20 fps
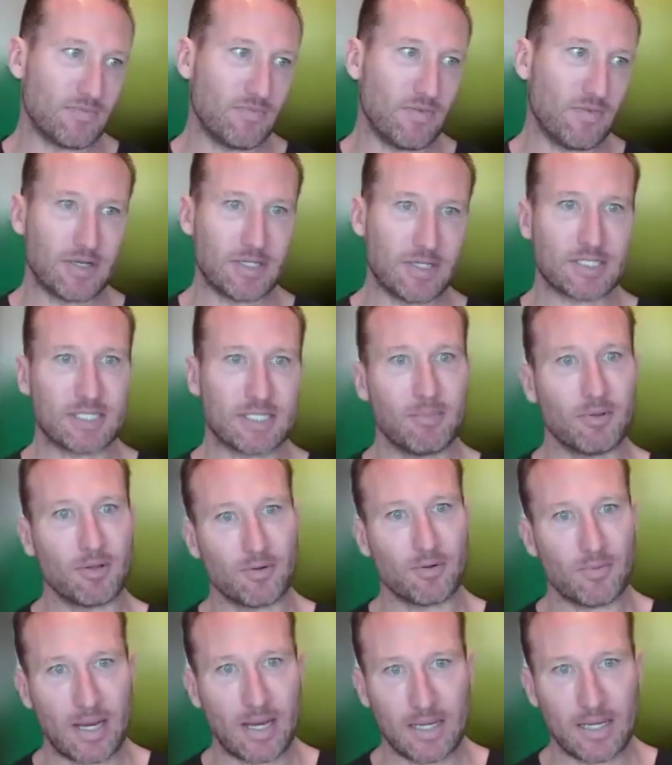is very
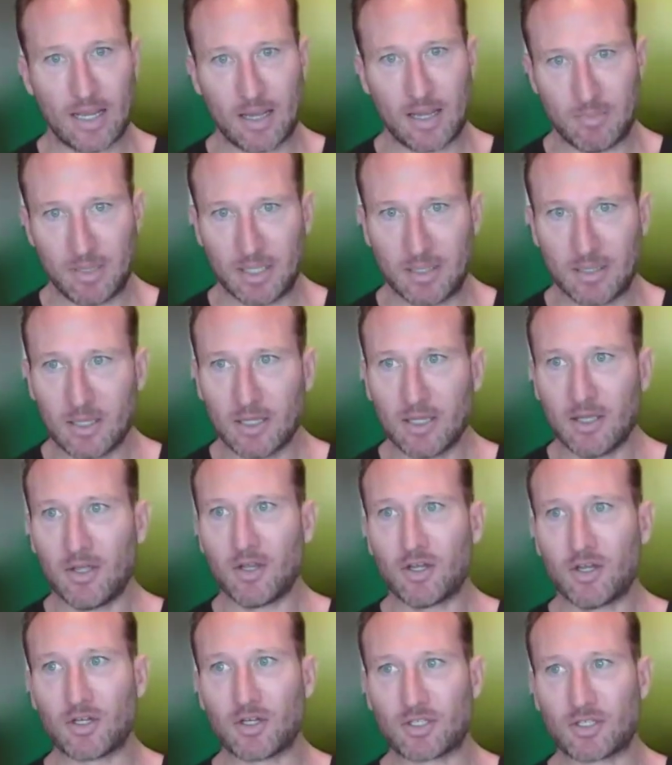similar, right? I mean,
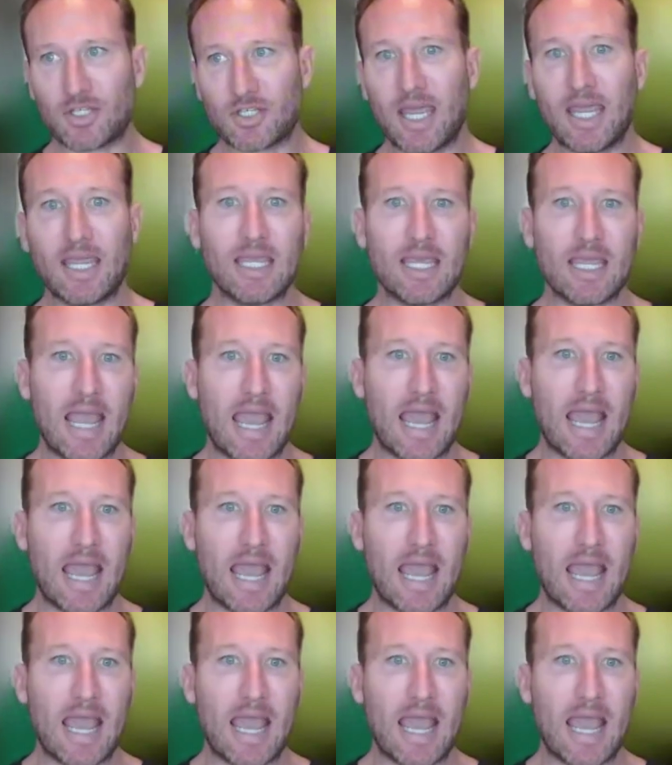you're taking